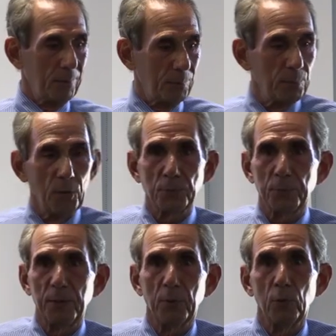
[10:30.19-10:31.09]
But most
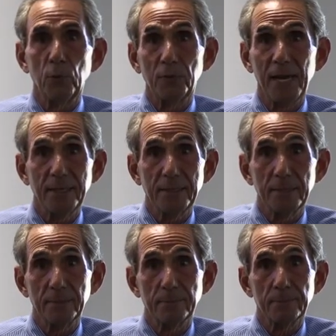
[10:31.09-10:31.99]
people who take
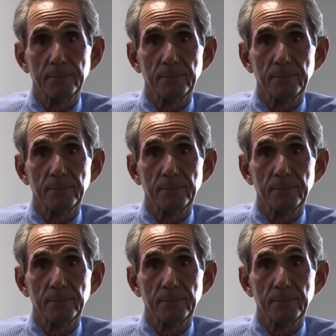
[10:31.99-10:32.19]
it,